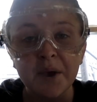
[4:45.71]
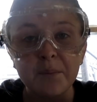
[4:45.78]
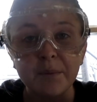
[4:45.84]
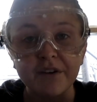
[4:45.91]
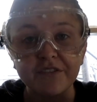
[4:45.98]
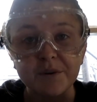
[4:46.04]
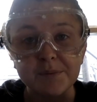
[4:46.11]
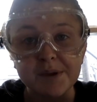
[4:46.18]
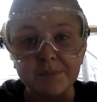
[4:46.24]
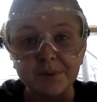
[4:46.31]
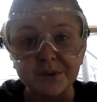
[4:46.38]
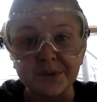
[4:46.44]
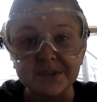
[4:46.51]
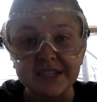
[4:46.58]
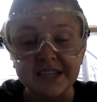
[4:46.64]
but for people
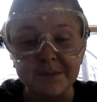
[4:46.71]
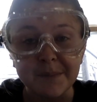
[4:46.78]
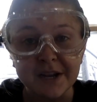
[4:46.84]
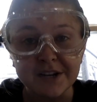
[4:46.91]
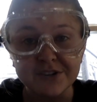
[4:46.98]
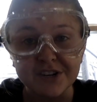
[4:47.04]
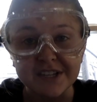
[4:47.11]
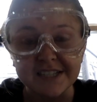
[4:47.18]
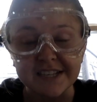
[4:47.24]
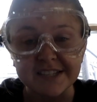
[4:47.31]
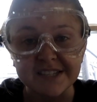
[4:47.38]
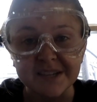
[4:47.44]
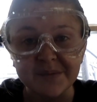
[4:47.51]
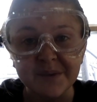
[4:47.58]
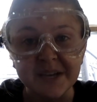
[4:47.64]
using the metric
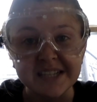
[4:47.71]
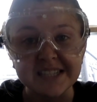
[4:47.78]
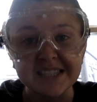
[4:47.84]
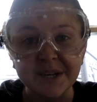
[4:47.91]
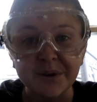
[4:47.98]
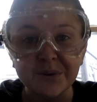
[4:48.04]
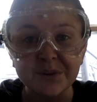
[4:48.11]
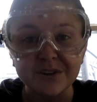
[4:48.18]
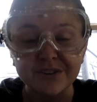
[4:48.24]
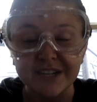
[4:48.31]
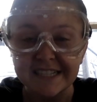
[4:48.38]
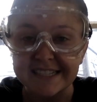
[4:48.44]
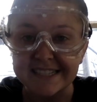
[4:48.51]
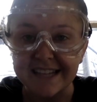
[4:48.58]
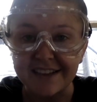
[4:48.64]
system is 0
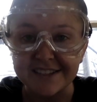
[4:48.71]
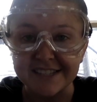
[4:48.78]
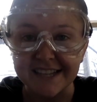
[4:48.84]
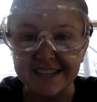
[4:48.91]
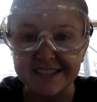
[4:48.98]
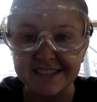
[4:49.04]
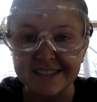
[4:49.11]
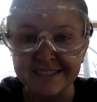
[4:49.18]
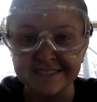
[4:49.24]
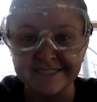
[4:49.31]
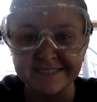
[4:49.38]
degrees Celsius.